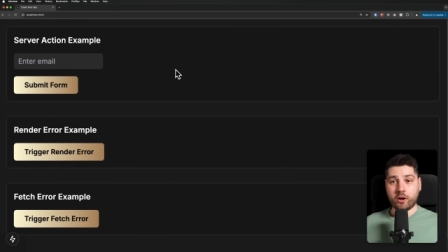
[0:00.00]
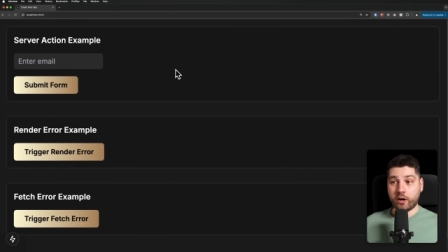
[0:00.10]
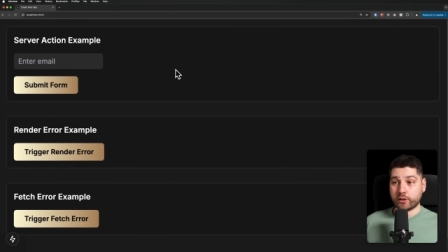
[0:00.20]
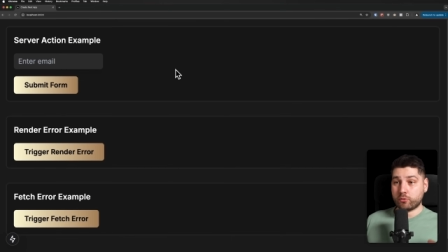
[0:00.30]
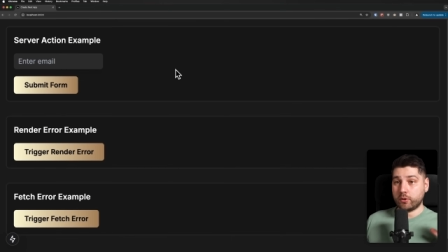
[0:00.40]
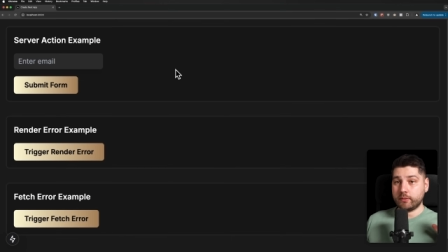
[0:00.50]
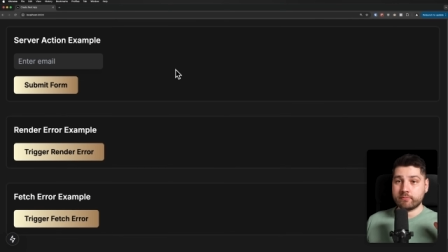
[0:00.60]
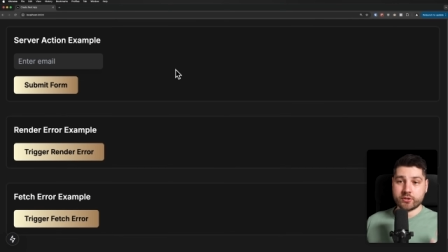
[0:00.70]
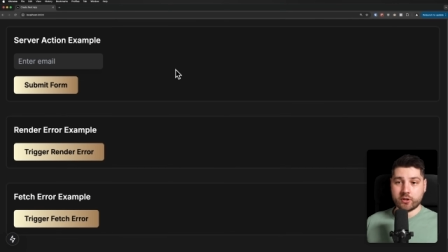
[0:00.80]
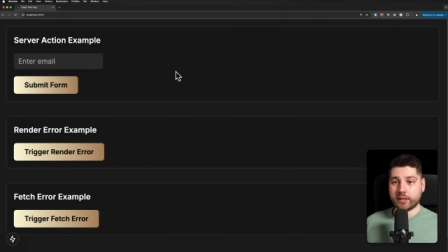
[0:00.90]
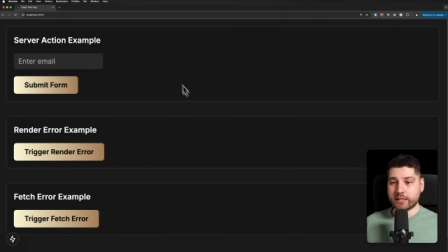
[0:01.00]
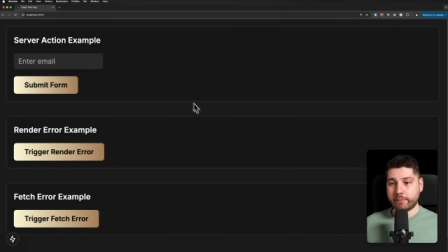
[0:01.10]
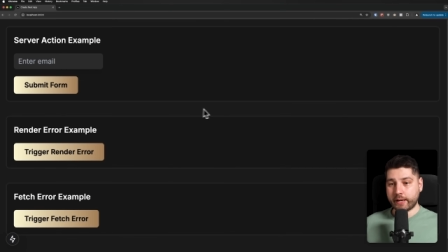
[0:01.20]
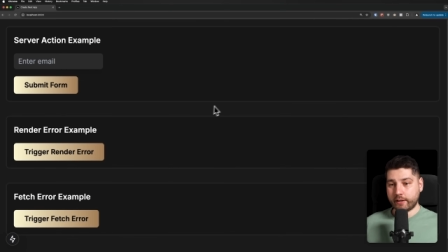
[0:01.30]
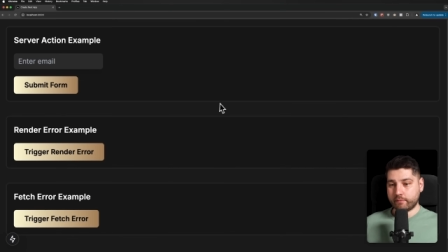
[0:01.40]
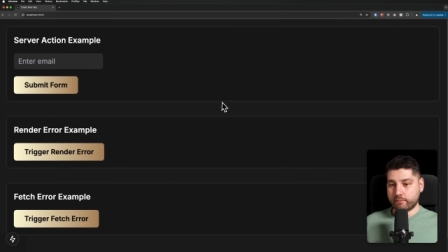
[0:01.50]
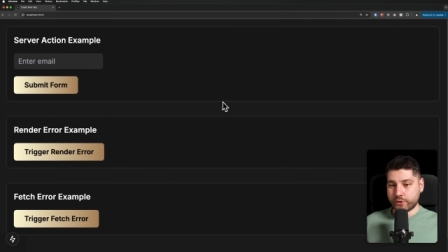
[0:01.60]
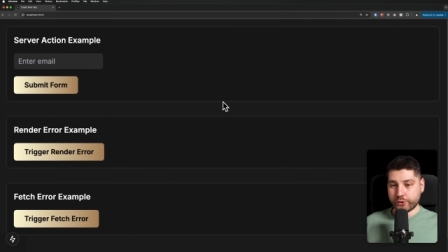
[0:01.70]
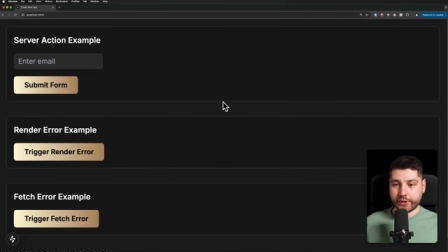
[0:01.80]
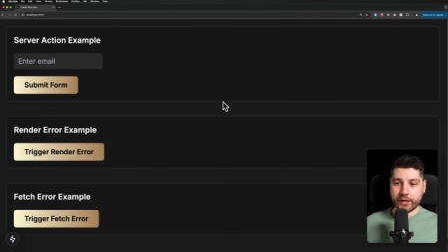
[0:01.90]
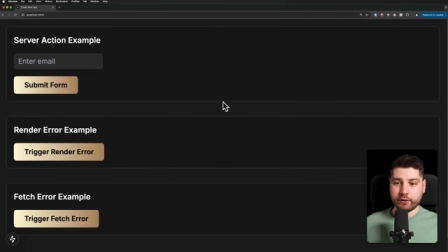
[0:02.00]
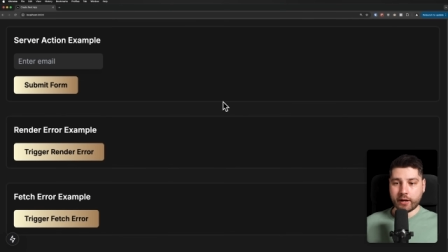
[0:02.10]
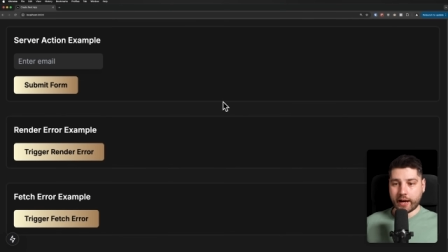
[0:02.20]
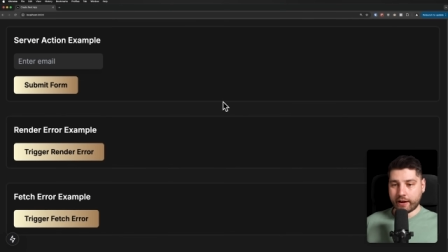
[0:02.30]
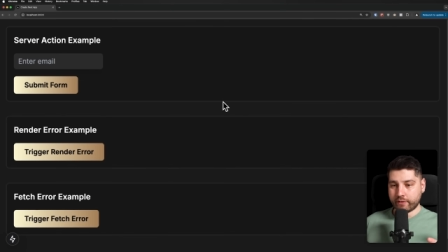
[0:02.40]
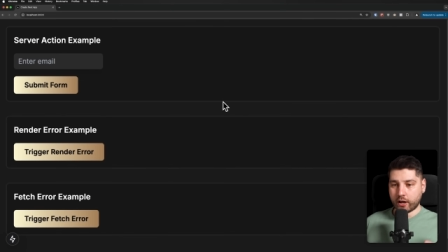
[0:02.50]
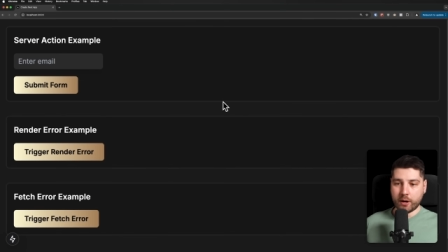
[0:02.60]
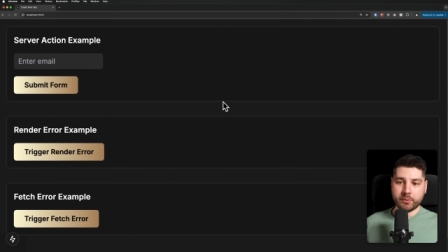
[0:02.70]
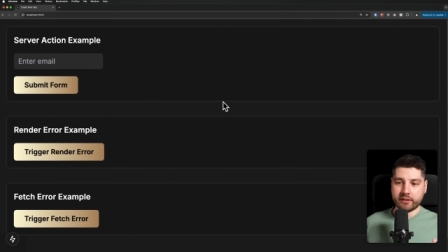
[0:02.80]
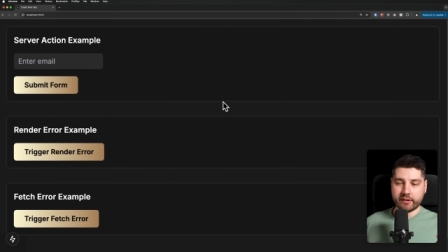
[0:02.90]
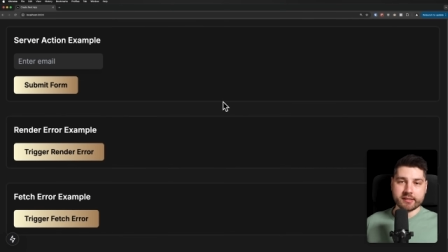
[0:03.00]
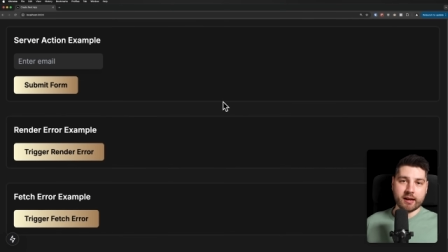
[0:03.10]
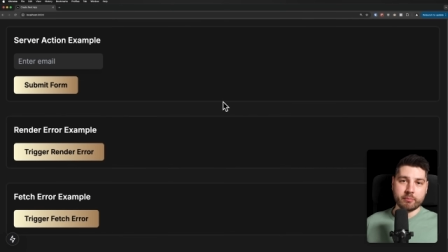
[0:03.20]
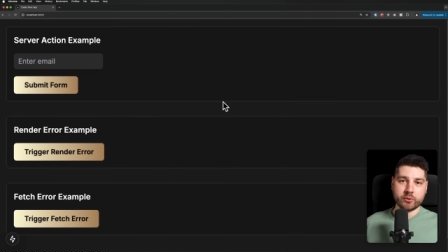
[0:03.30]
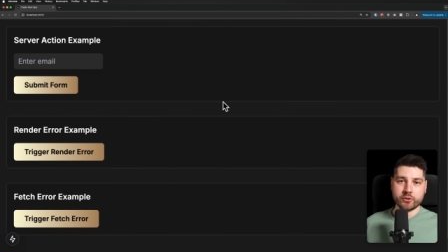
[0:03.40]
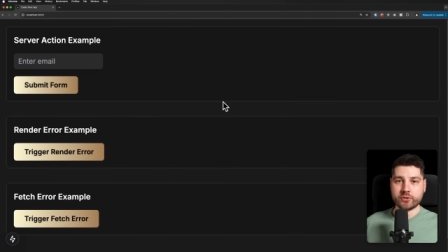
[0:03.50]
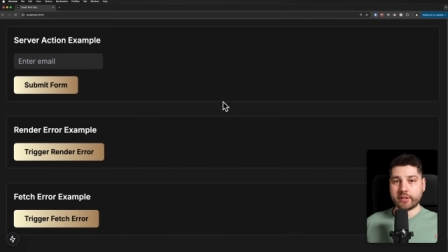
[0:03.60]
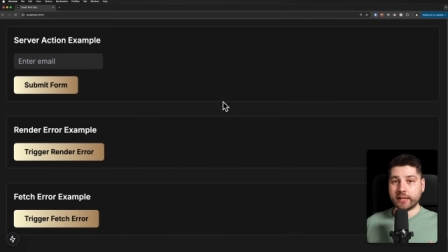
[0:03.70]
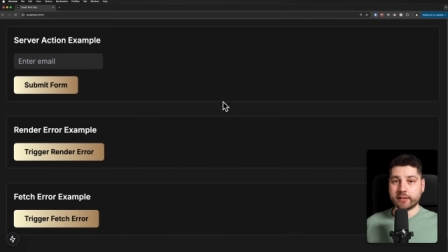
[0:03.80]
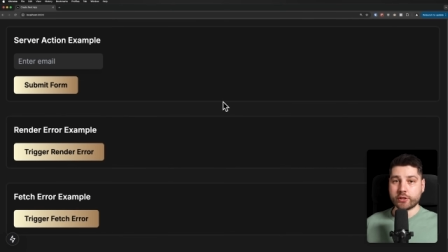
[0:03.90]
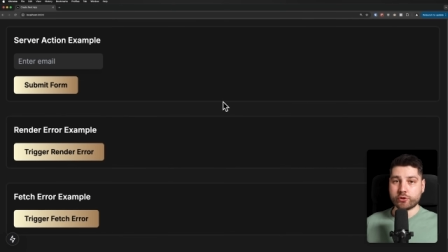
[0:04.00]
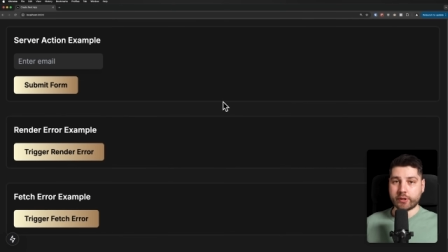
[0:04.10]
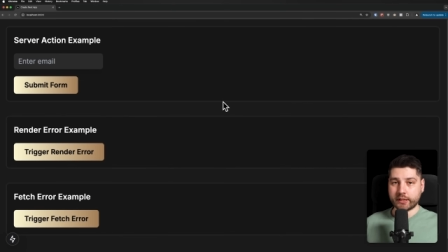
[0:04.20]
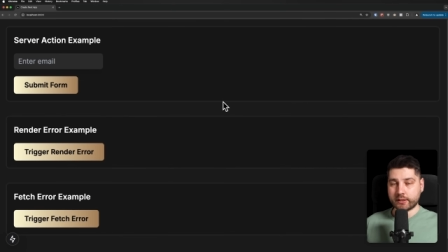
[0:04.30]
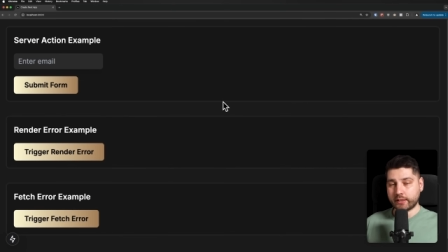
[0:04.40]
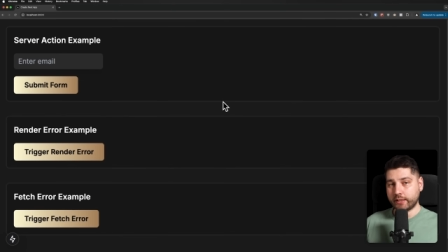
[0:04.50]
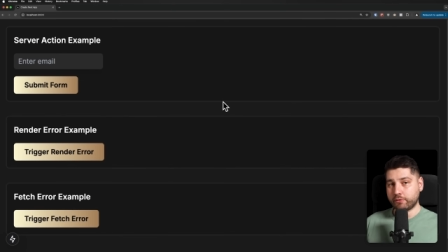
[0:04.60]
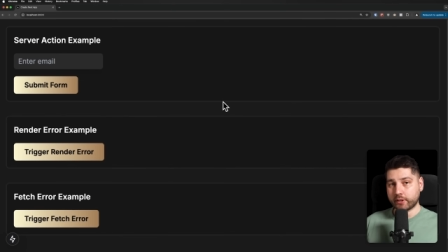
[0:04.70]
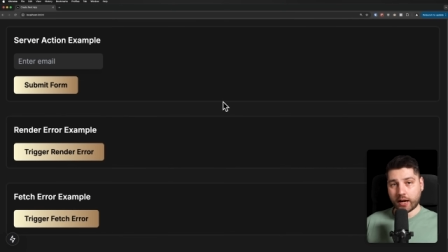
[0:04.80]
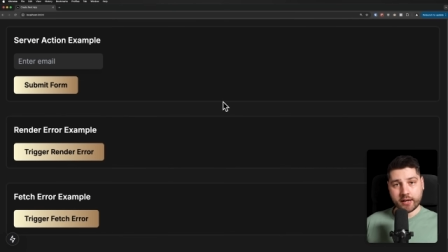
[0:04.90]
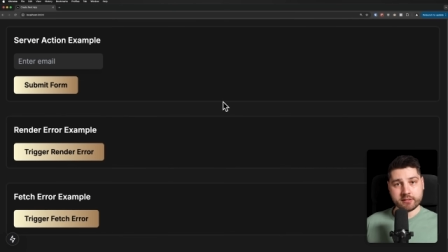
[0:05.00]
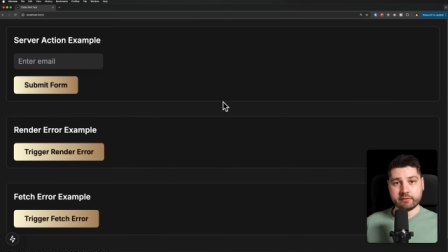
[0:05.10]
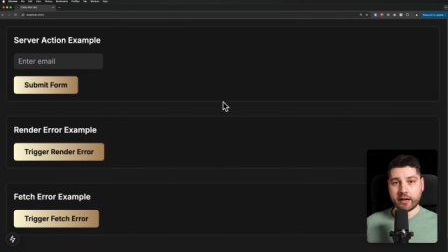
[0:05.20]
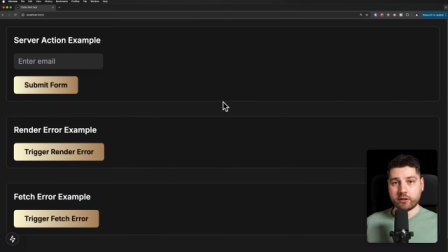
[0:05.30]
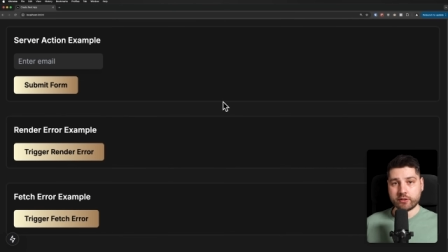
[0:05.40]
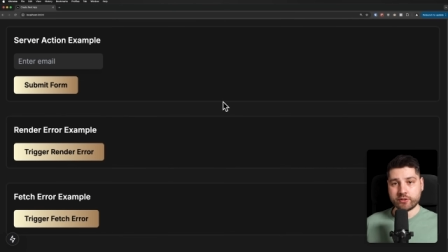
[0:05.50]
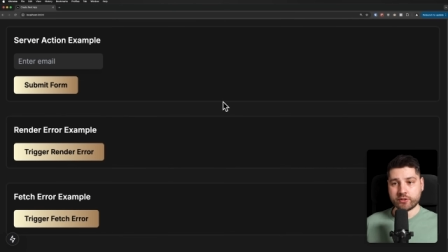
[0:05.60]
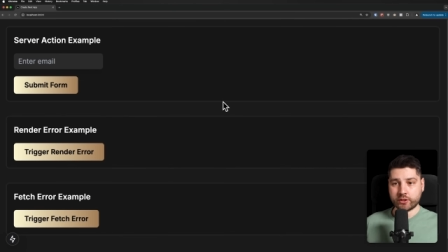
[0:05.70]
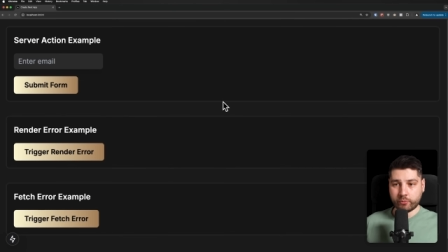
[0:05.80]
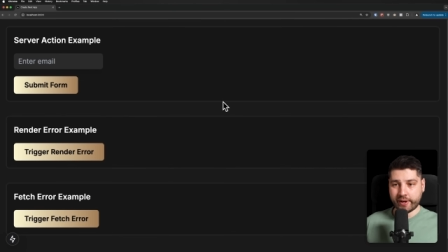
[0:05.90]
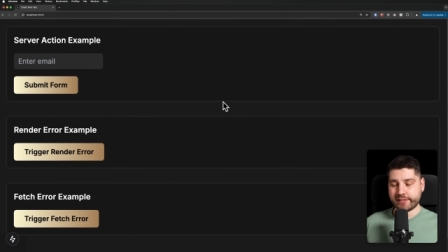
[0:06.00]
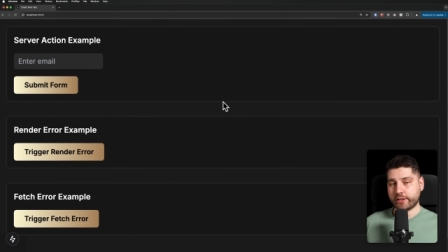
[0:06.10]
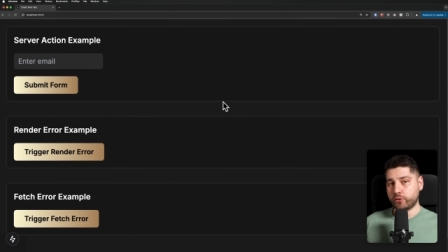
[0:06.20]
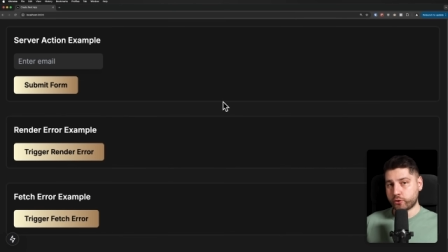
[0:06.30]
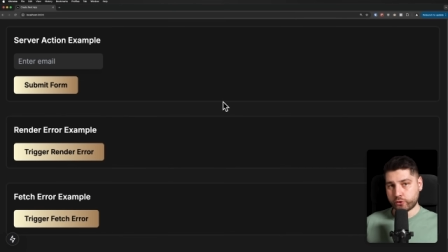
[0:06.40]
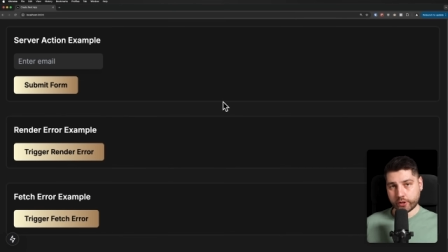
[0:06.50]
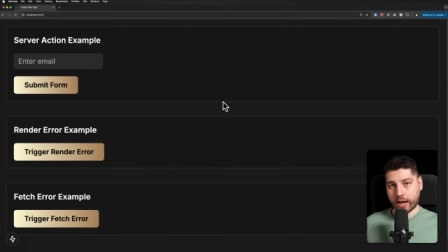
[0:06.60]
Alright, cool. So let's begin. So here I have a couple of examples to illustrate the different kinds of errors, the ways that you should